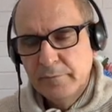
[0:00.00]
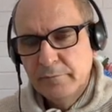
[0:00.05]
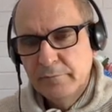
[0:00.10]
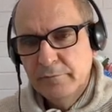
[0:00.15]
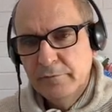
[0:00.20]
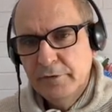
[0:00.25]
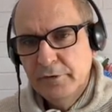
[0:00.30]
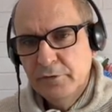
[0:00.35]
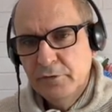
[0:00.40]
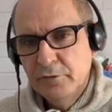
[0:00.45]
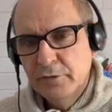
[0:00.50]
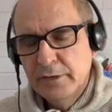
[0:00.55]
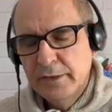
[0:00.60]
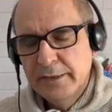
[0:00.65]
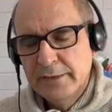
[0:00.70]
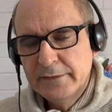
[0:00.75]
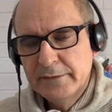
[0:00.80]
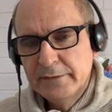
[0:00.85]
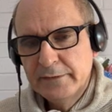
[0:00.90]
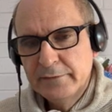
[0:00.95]
We know
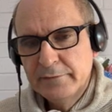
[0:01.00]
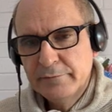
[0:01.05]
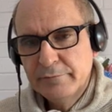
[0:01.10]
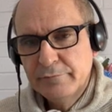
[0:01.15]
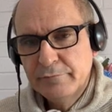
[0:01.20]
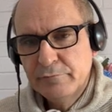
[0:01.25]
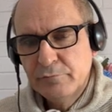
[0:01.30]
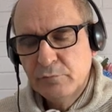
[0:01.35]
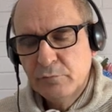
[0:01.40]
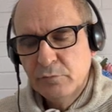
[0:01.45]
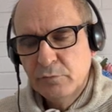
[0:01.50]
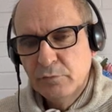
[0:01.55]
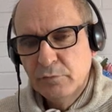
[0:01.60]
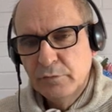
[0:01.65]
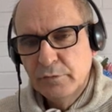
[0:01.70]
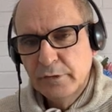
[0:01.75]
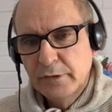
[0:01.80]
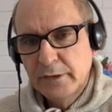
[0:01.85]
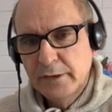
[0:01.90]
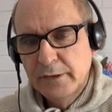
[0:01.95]
that
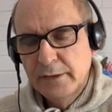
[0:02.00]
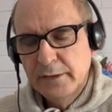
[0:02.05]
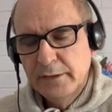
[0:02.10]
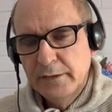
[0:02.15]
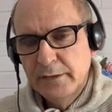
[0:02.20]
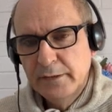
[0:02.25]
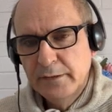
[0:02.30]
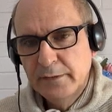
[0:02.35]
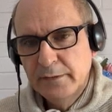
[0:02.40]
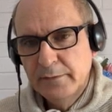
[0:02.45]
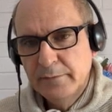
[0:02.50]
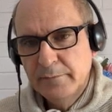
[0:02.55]
for a